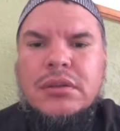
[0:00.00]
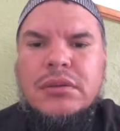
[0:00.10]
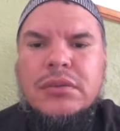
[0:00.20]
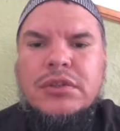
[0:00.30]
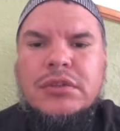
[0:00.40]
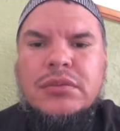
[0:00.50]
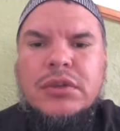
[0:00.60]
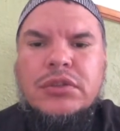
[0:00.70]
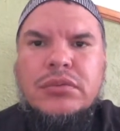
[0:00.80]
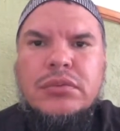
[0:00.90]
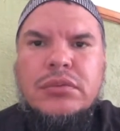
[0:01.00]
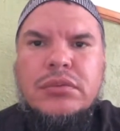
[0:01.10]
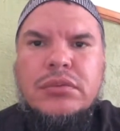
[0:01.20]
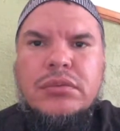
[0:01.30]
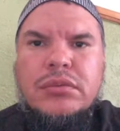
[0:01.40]
We just want to
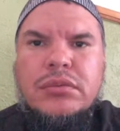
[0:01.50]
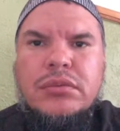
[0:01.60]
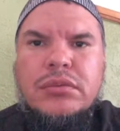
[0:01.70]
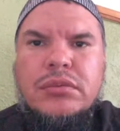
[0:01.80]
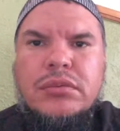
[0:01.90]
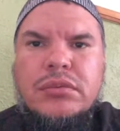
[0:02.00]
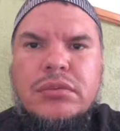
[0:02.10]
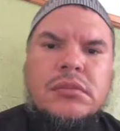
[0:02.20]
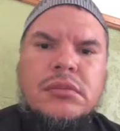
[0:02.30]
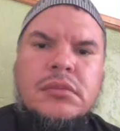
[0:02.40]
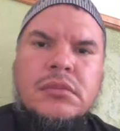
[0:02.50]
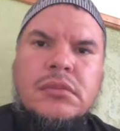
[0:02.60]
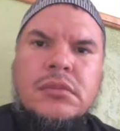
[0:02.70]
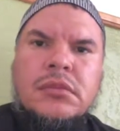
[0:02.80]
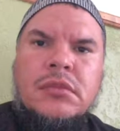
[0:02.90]
bring the brothers back.
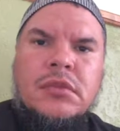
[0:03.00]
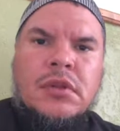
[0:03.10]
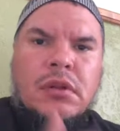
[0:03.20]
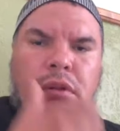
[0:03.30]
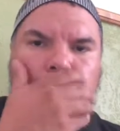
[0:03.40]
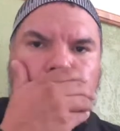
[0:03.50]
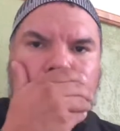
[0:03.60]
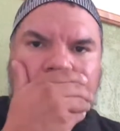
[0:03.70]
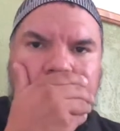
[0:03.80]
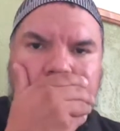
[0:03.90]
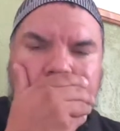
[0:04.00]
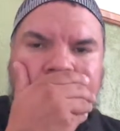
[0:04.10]
We'll